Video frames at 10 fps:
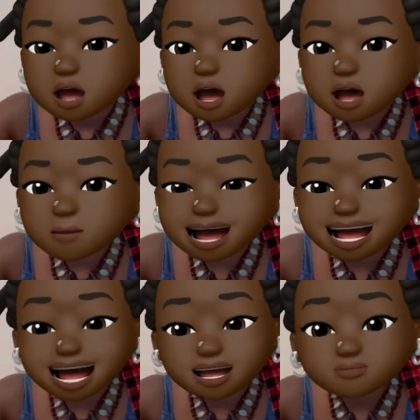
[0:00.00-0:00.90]
and
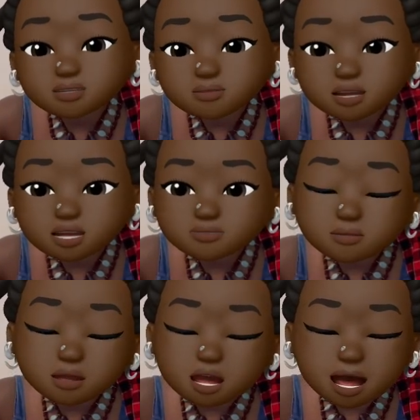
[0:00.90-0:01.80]
I am doing this
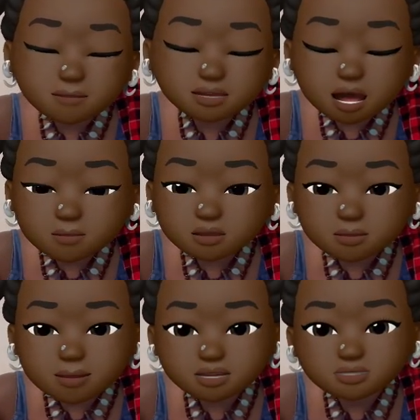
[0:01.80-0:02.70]
from a laptop
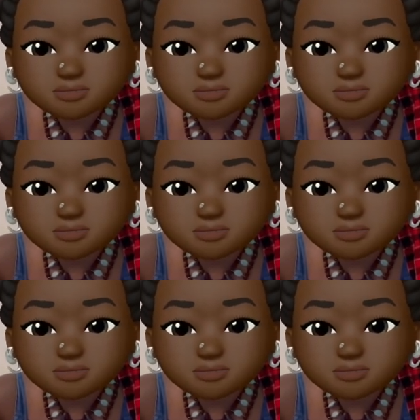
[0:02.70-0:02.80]
perspective.